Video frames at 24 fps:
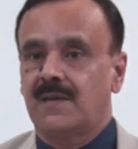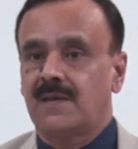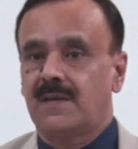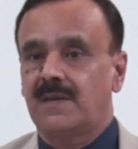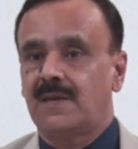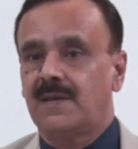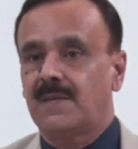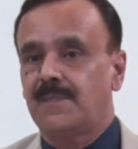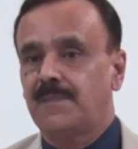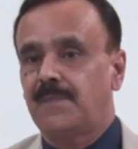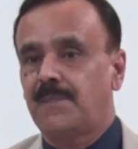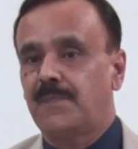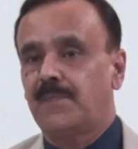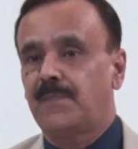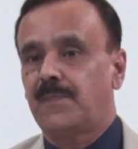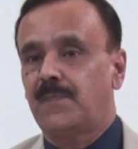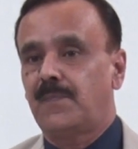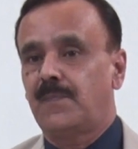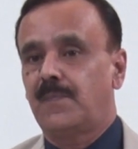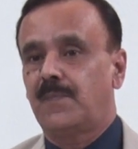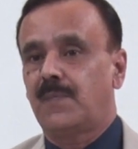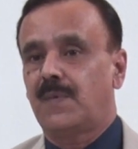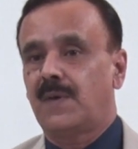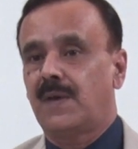the
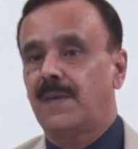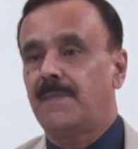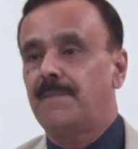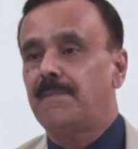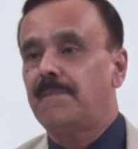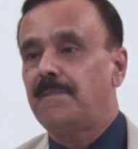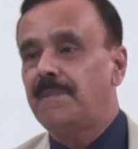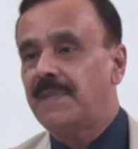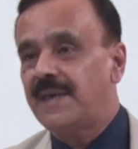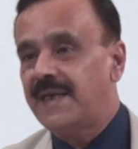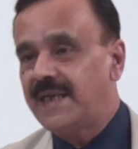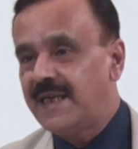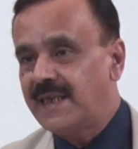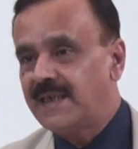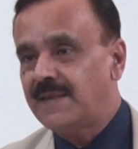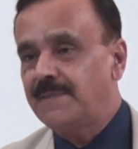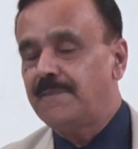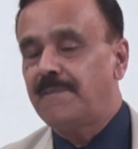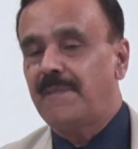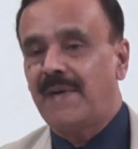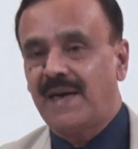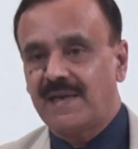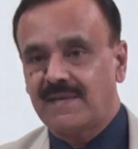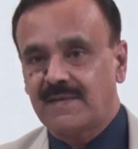complete
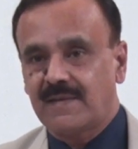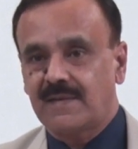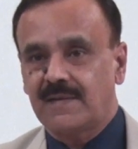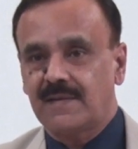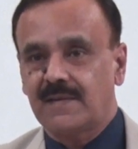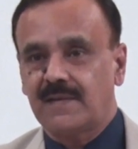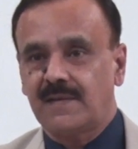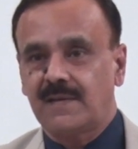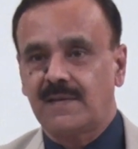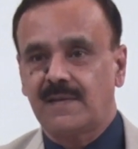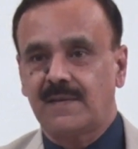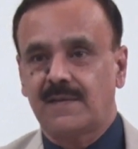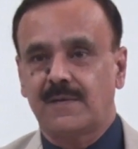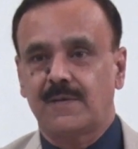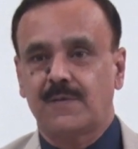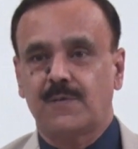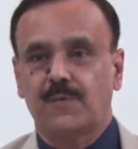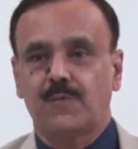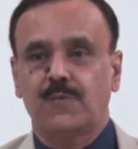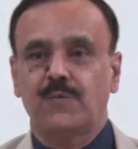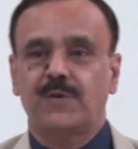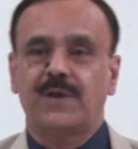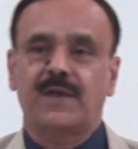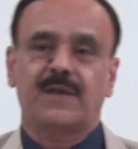matter
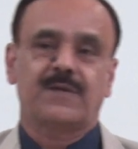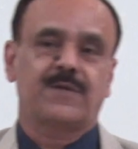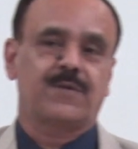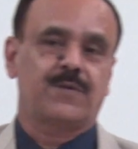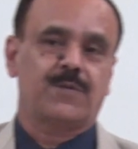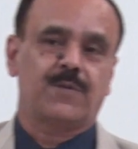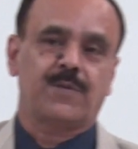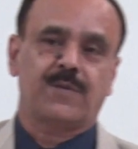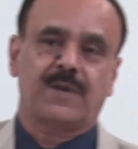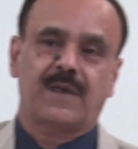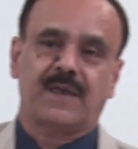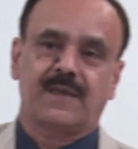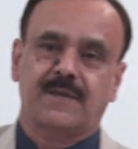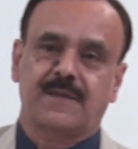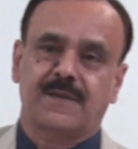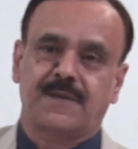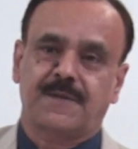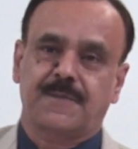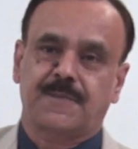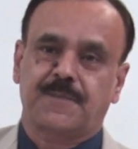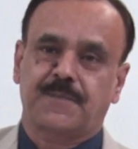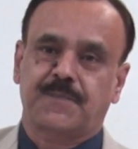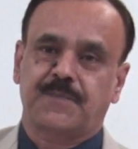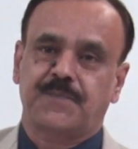to their students.
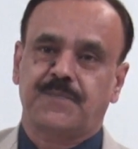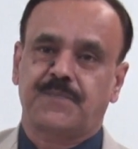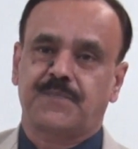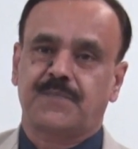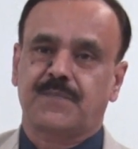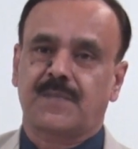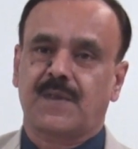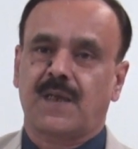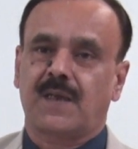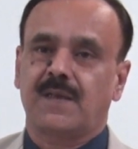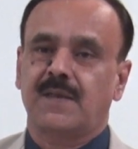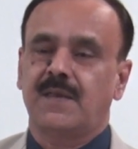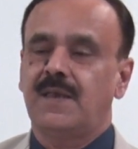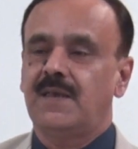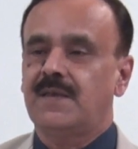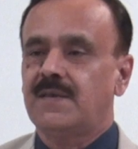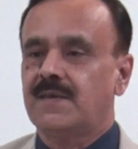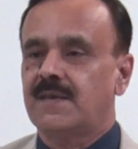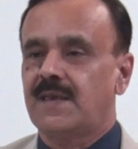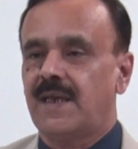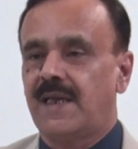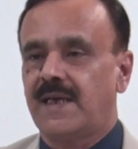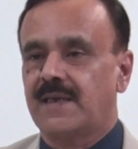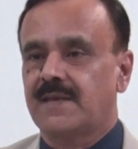
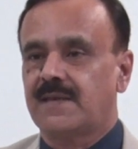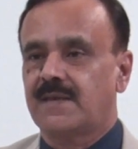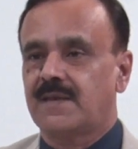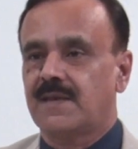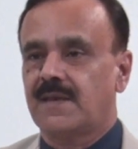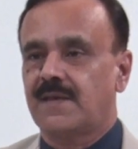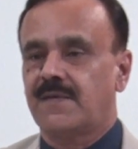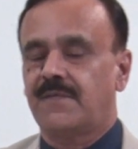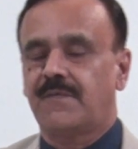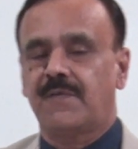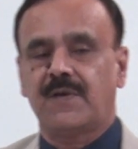This lecture